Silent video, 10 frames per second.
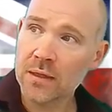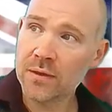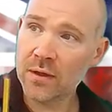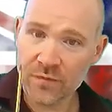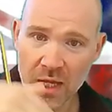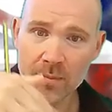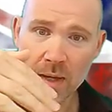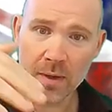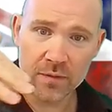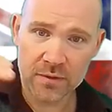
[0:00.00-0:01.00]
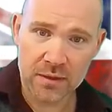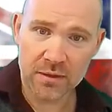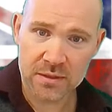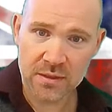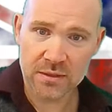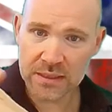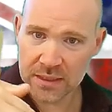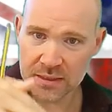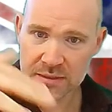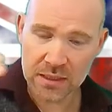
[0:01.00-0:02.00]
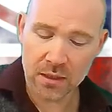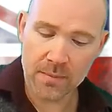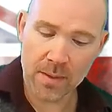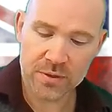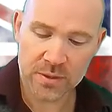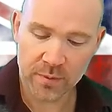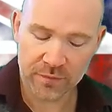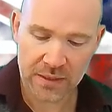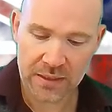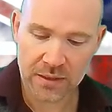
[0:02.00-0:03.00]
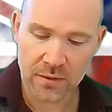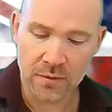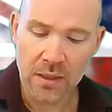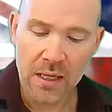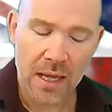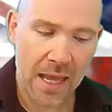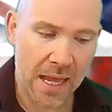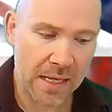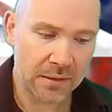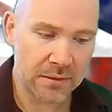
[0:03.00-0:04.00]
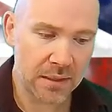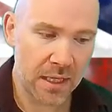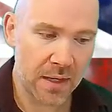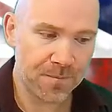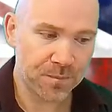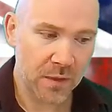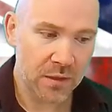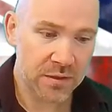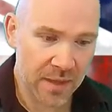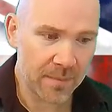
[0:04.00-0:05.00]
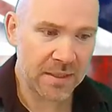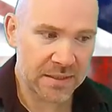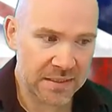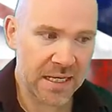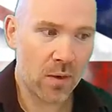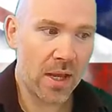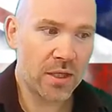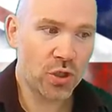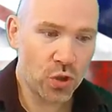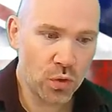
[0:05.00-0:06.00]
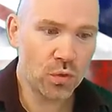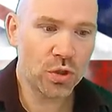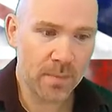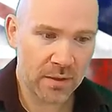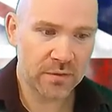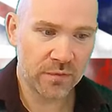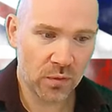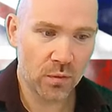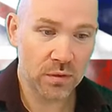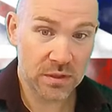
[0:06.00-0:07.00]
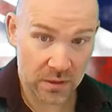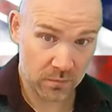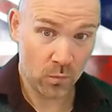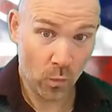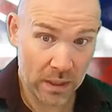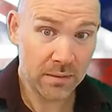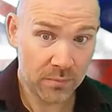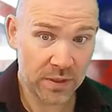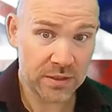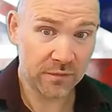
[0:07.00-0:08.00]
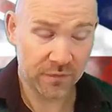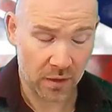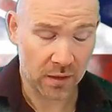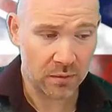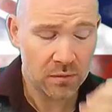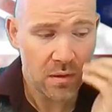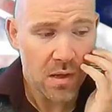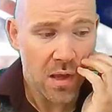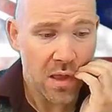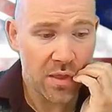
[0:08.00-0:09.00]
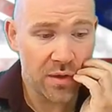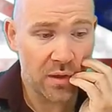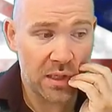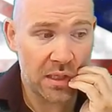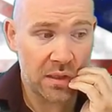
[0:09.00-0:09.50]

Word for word: that have come up over the last 30 years in our membership of the EU. And um, so that means there's now a huge amount of laws that we in Britain follow that